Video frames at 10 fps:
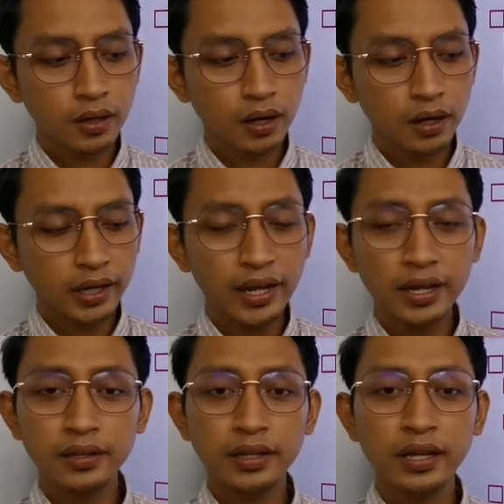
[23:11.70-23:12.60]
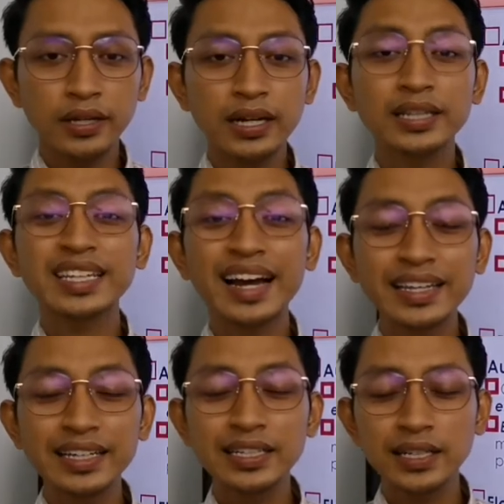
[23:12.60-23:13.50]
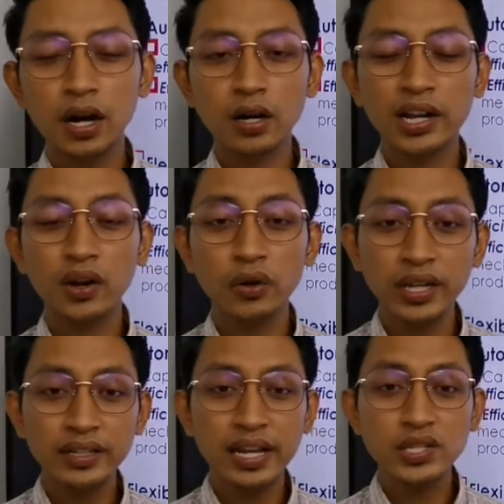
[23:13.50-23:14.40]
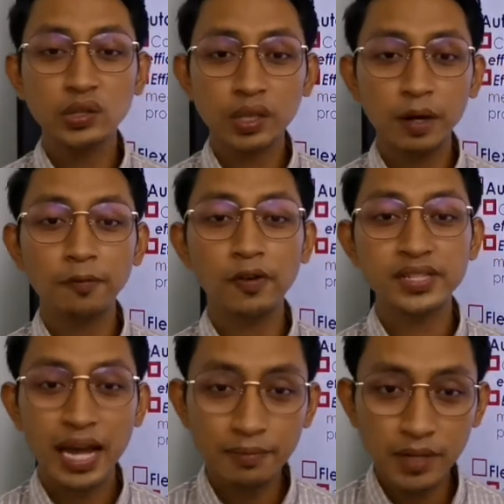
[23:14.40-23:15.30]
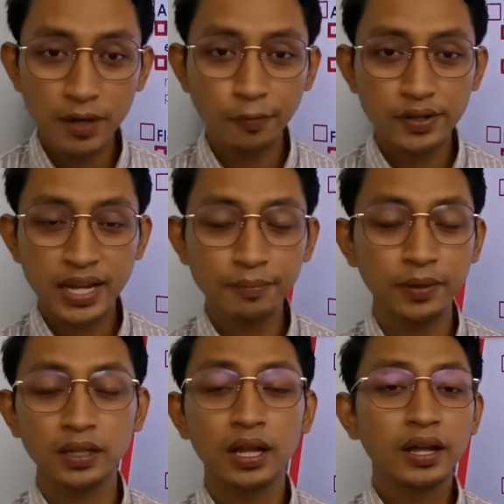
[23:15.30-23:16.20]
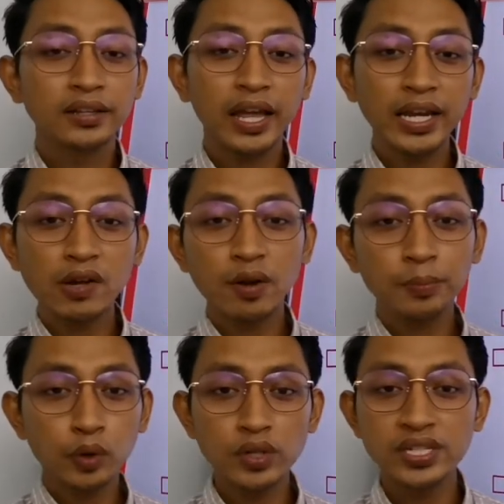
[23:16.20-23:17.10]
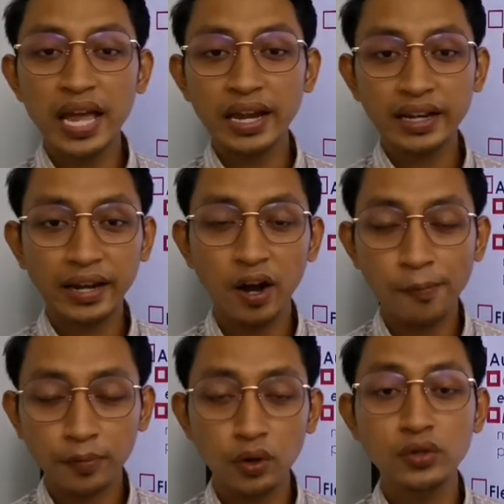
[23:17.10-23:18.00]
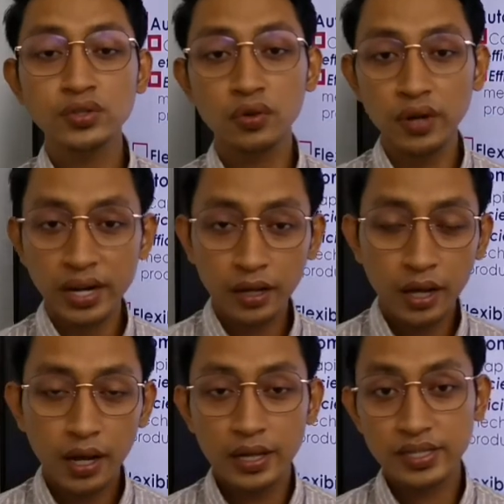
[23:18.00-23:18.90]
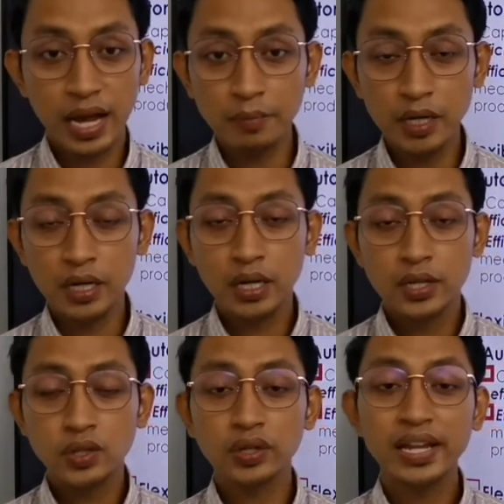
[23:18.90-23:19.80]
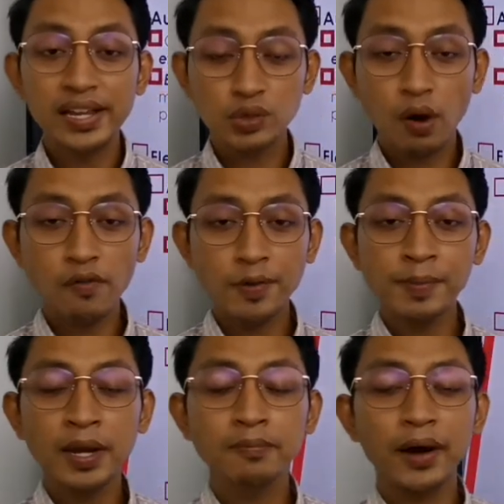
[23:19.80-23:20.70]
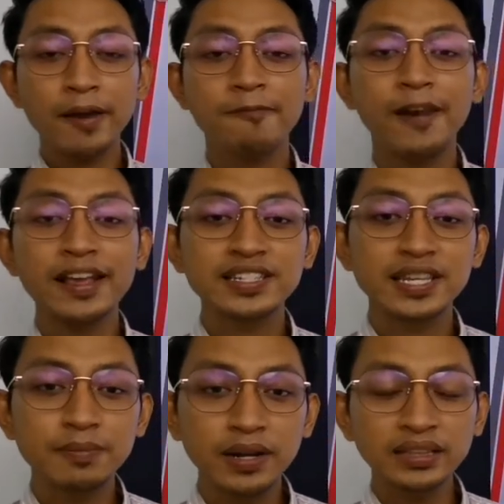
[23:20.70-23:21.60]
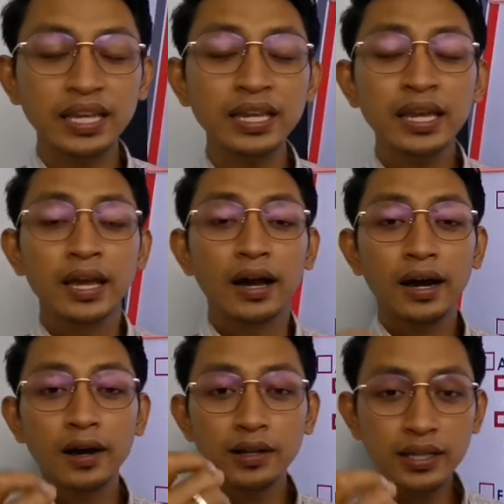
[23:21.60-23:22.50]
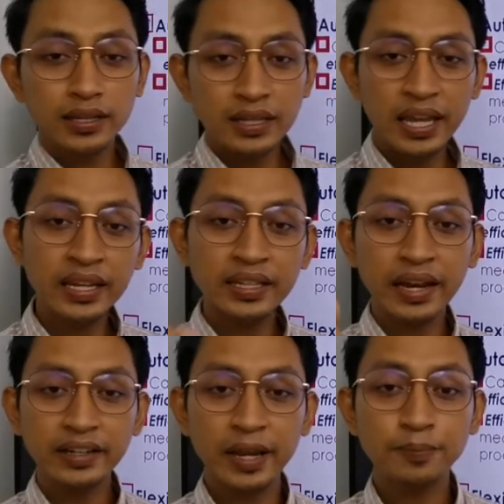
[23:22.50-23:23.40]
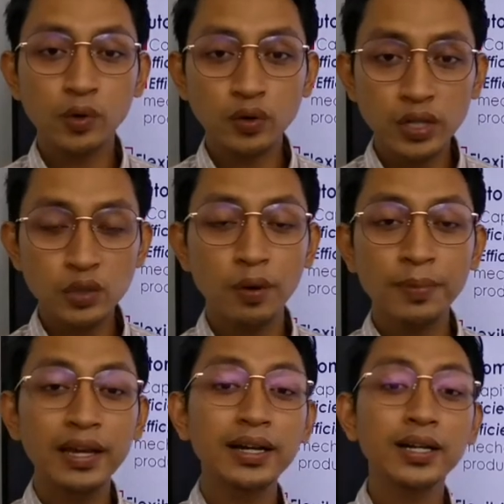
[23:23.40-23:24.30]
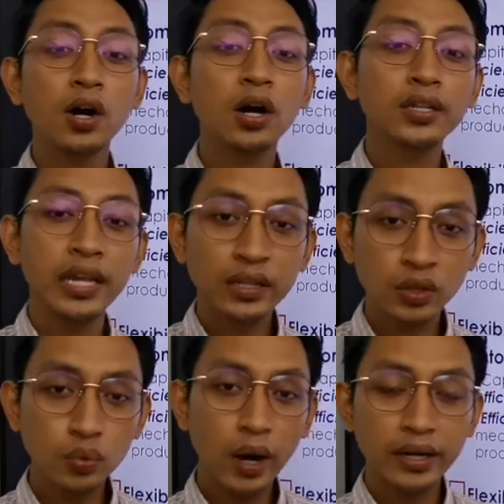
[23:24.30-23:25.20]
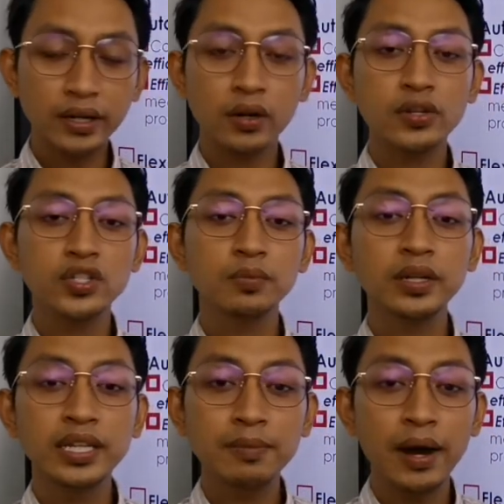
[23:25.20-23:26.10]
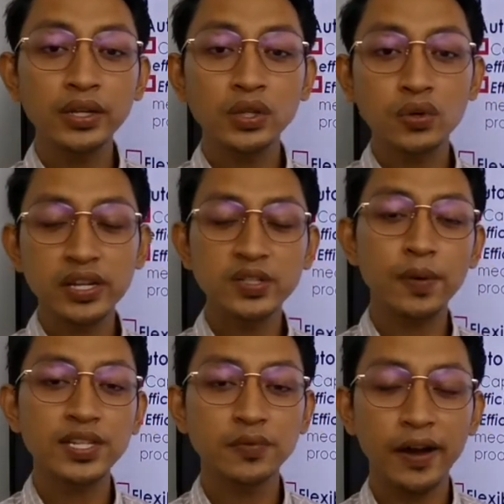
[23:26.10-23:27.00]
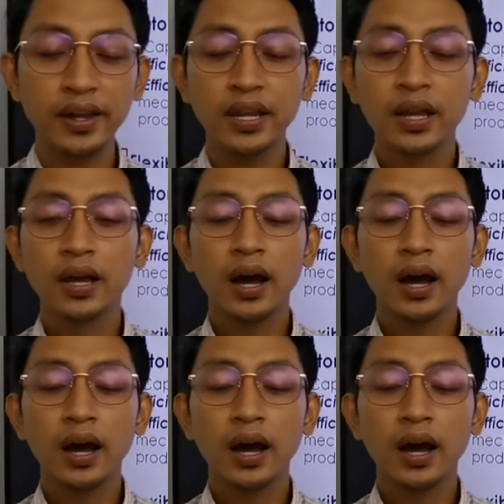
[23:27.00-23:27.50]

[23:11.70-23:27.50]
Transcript: the attire or clothing that's suitable for summer, for example. Then they will produce that kind of clothes during summer. So that's what we mean by flexibility. The thing that they produce will be according to what the consumer demand during specified